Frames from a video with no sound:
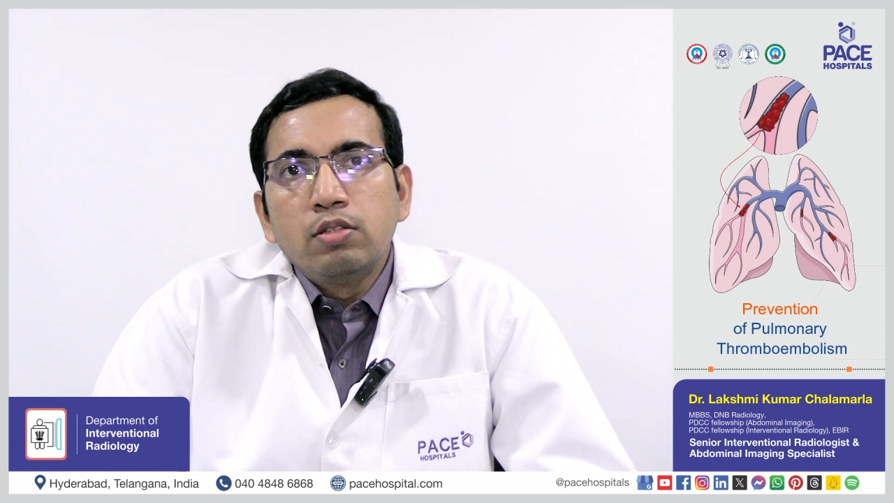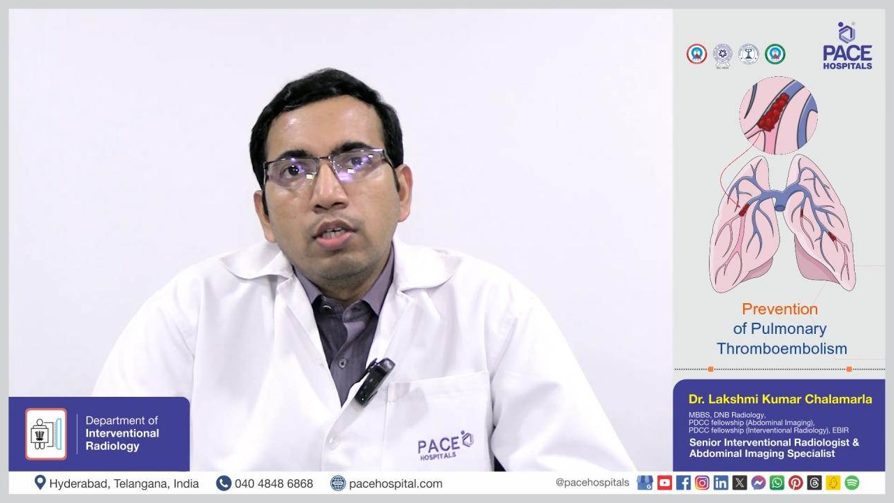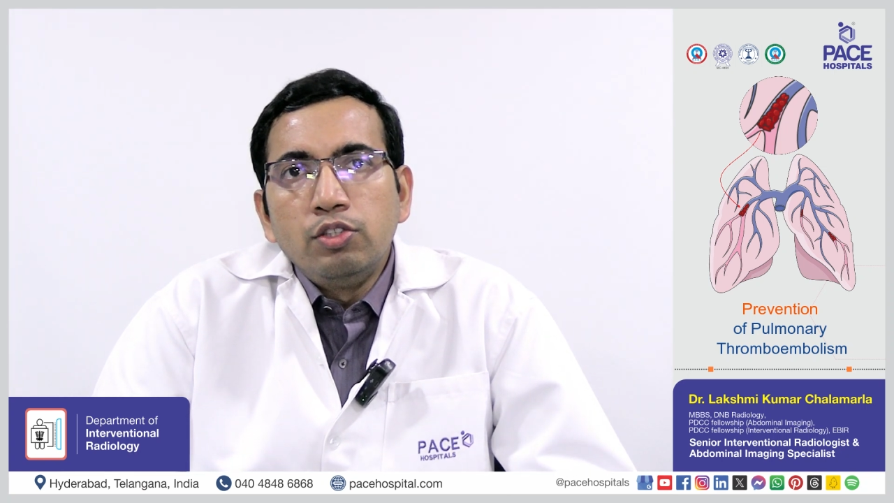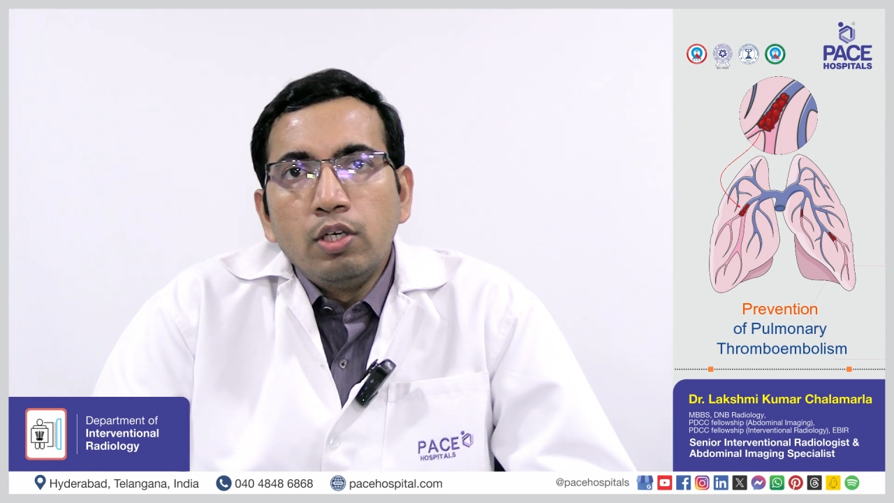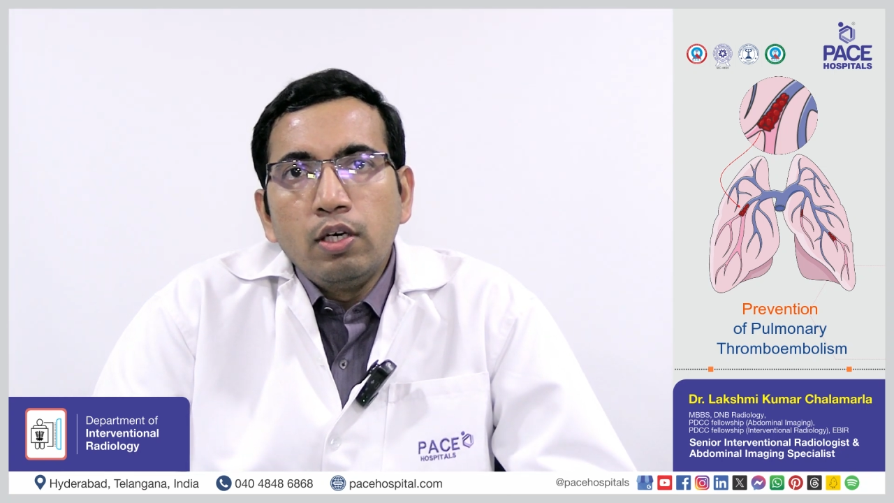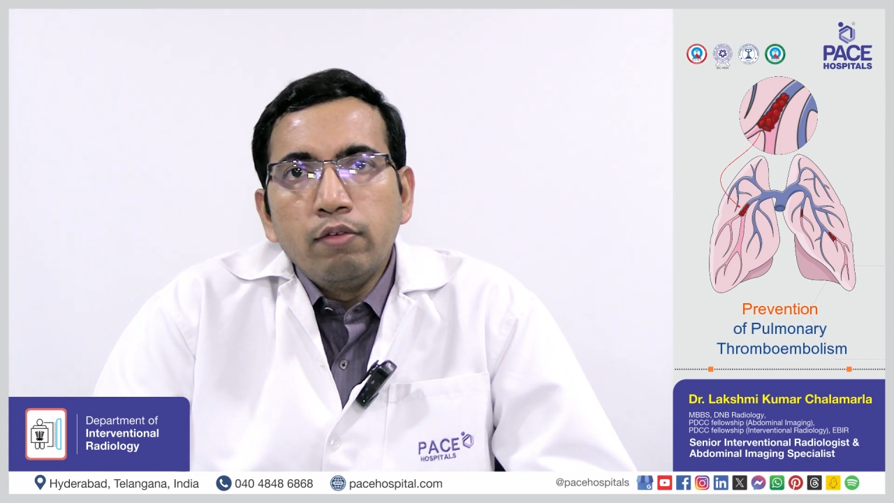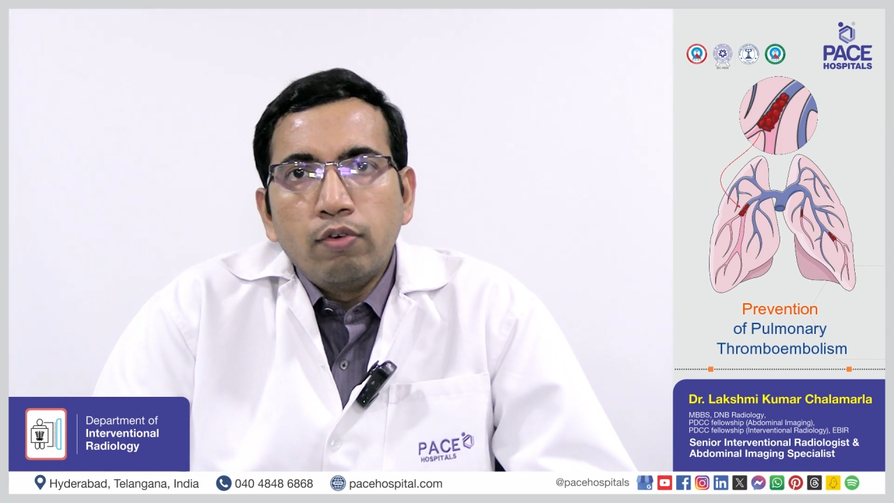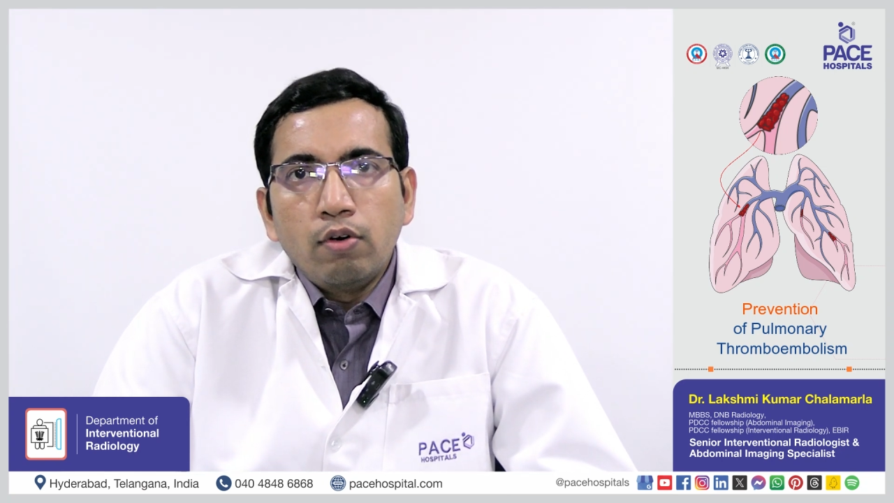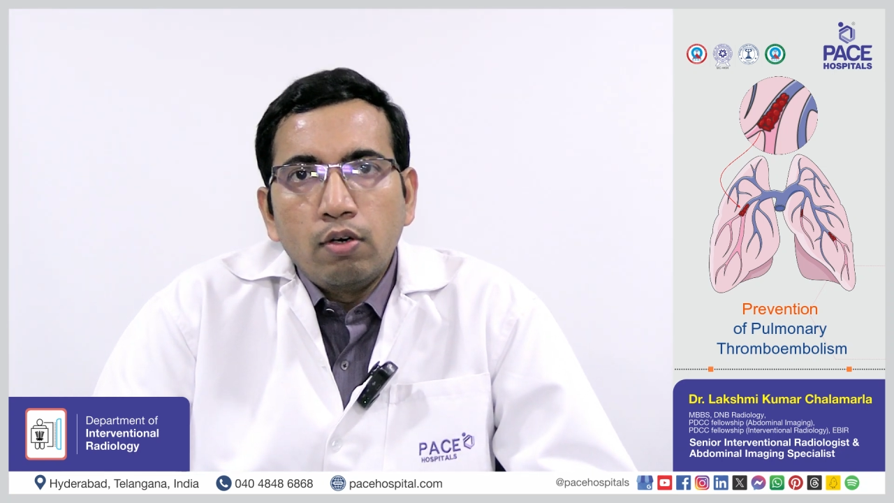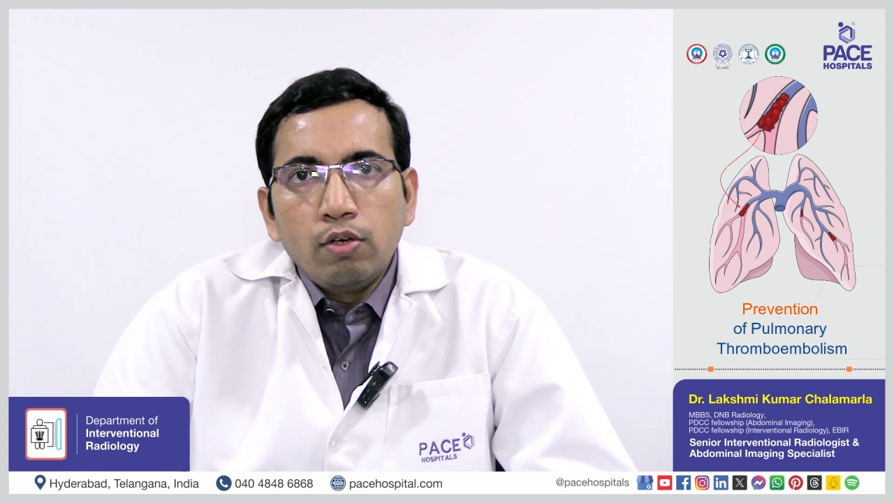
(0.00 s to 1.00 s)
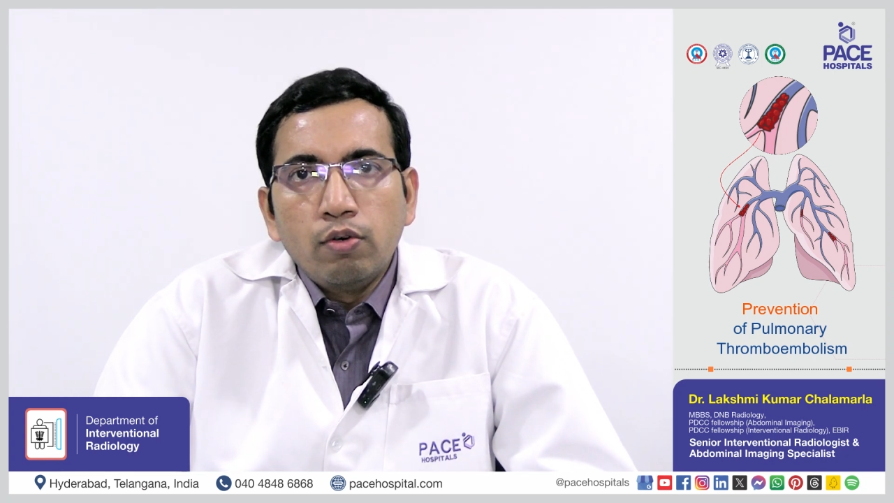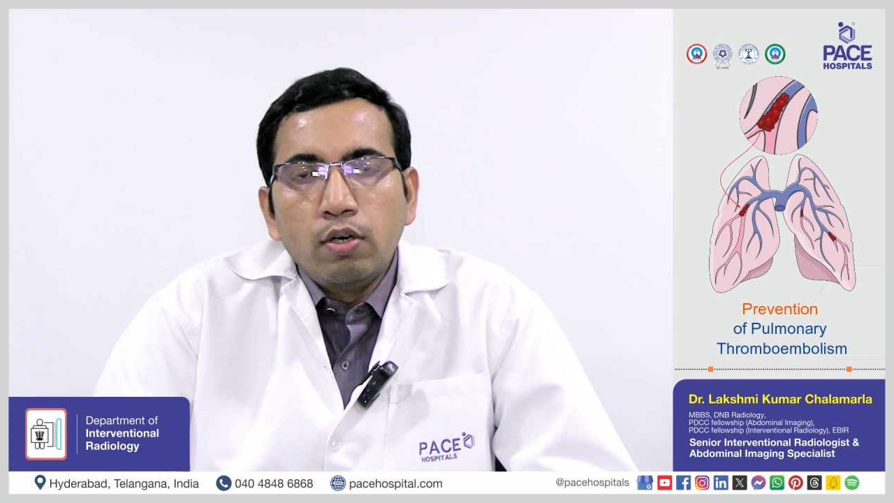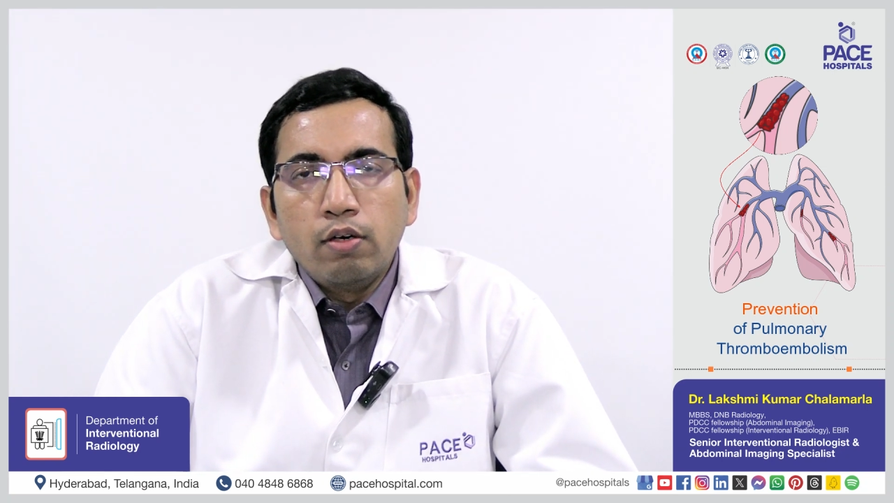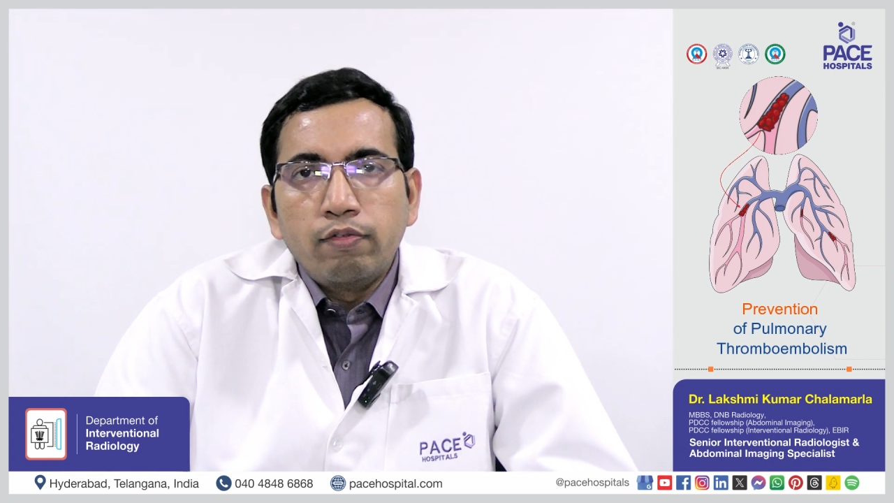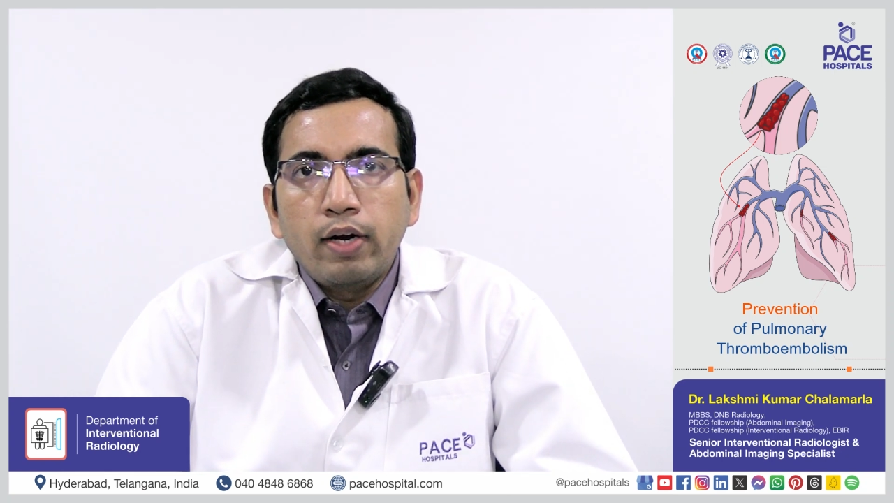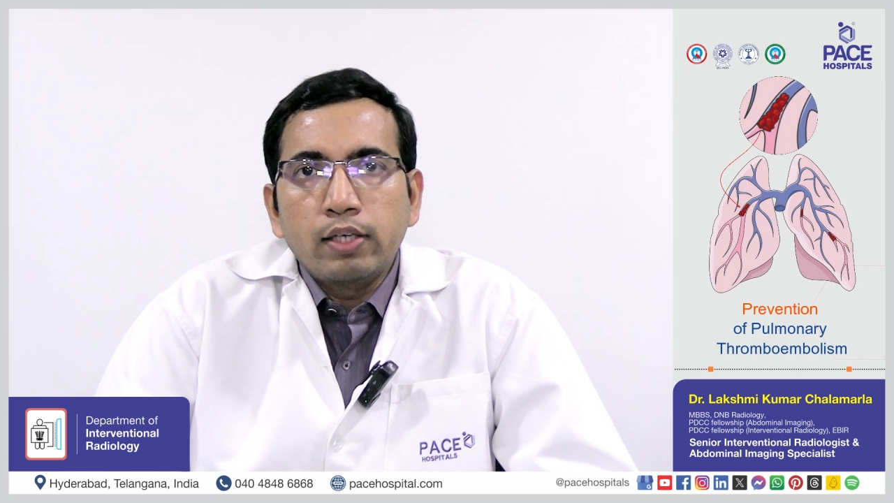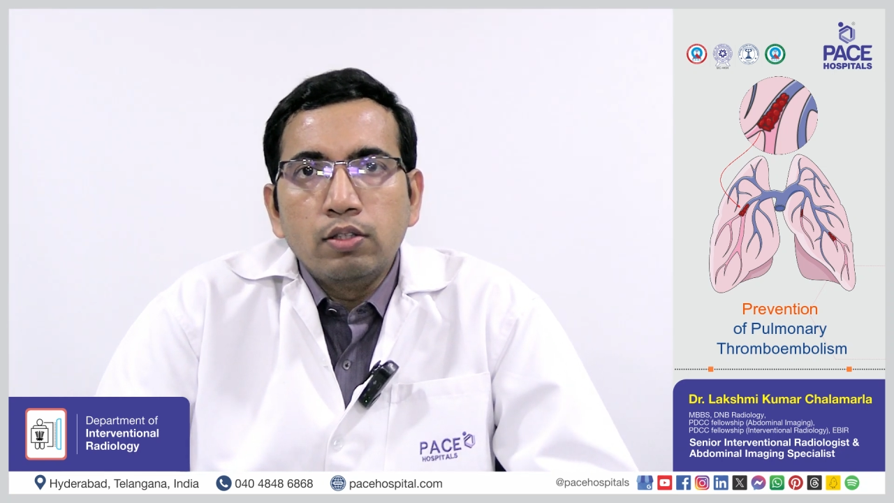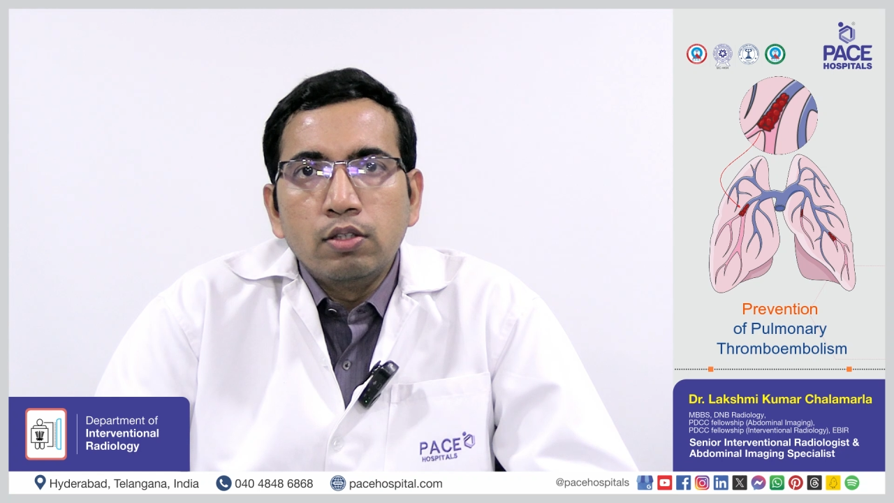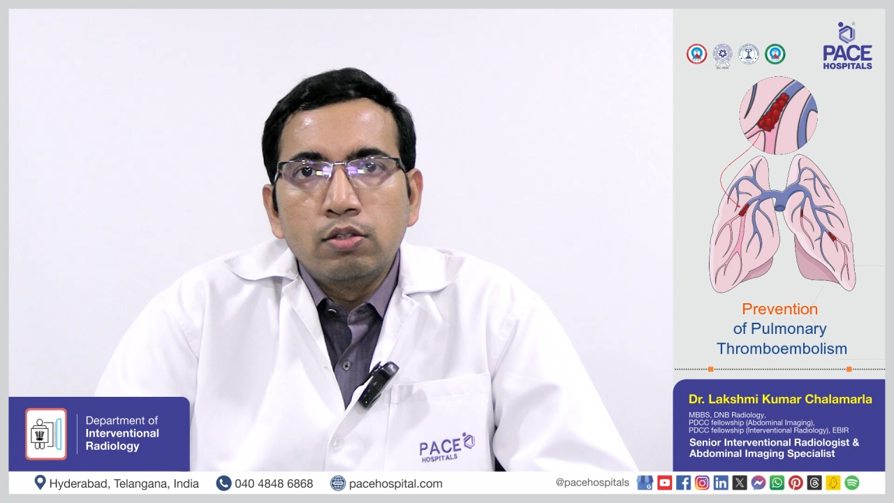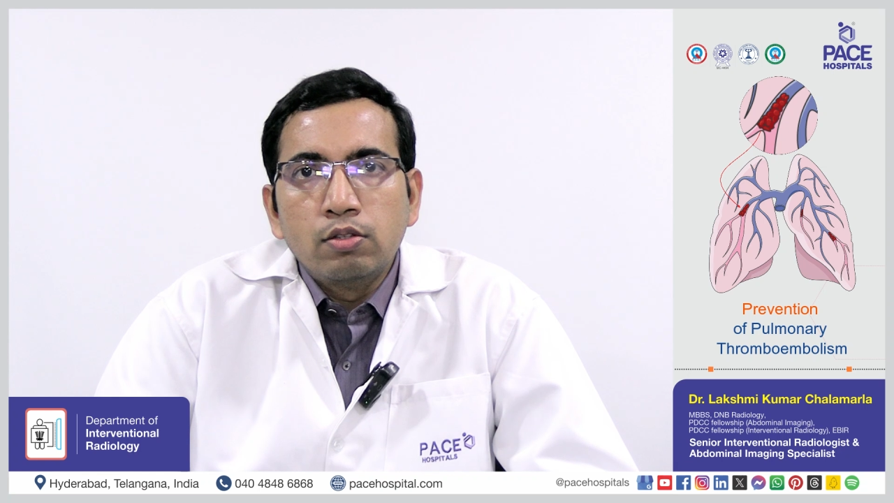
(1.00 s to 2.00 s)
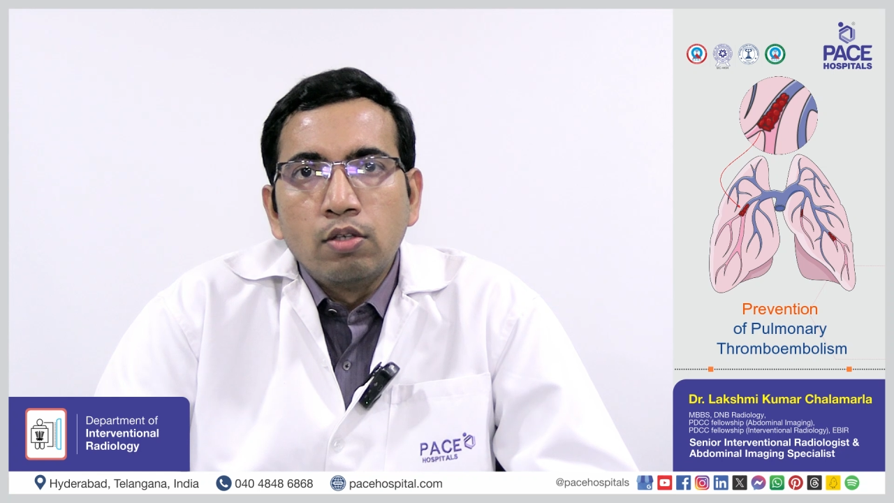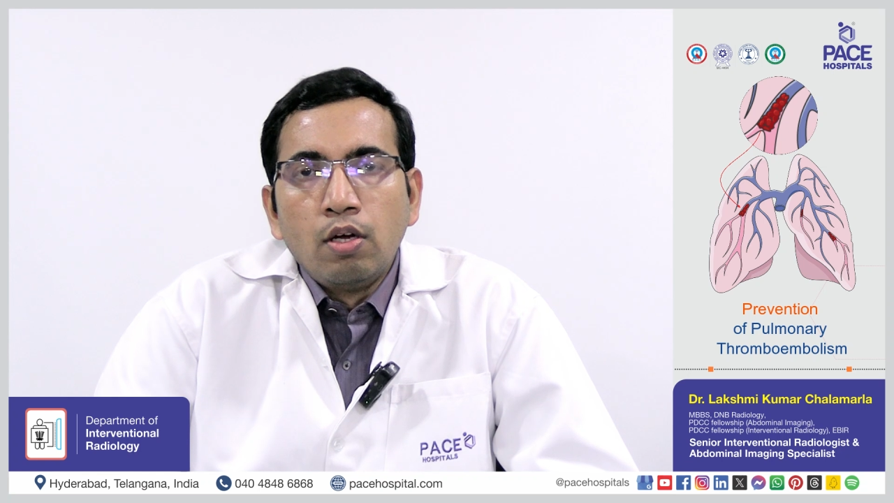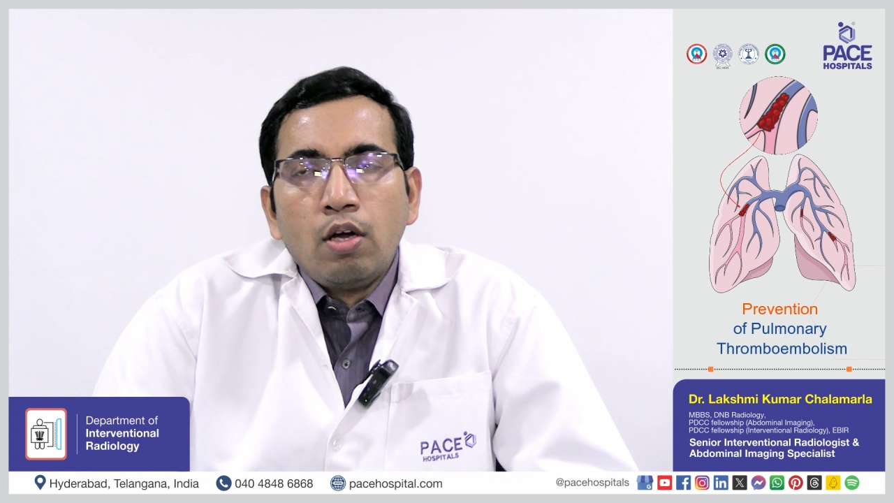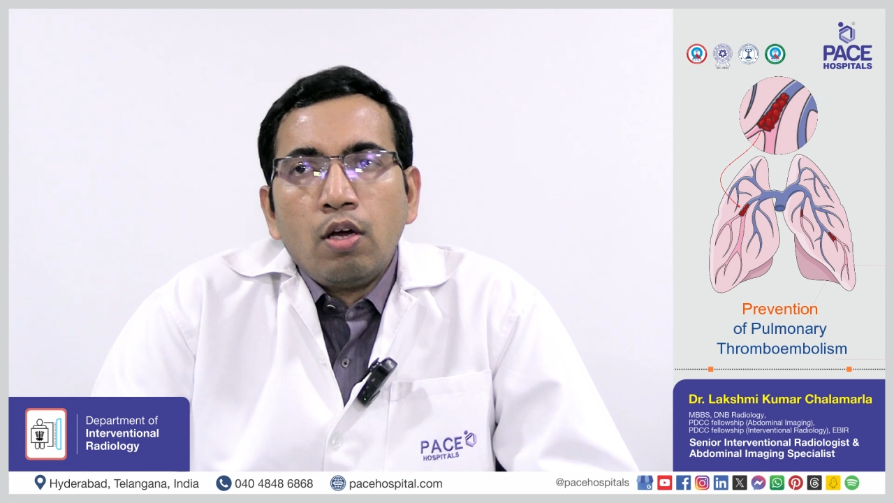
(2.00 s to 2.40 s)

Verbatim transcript: surgery for your fractures,